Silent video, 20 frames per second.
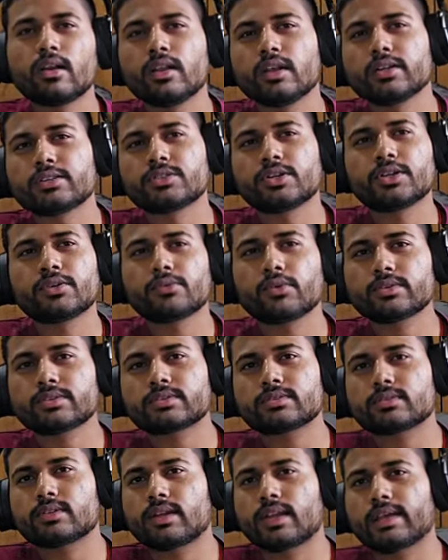So it was
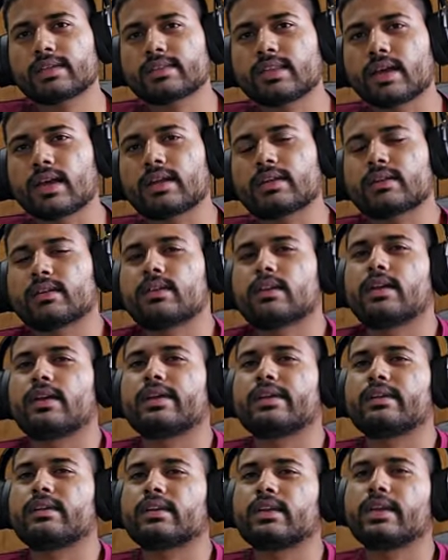like that,
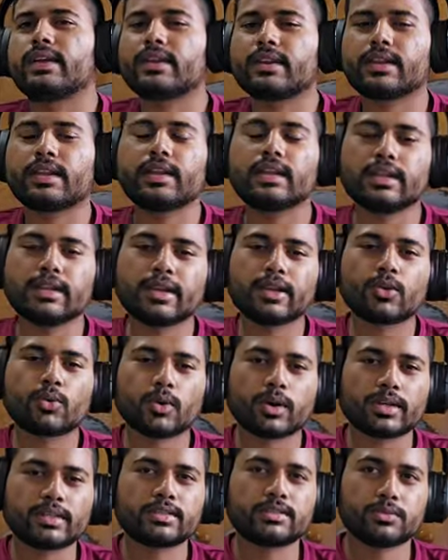and it really
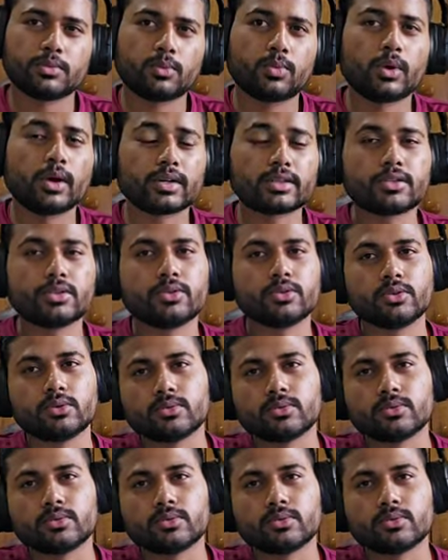requires work to do.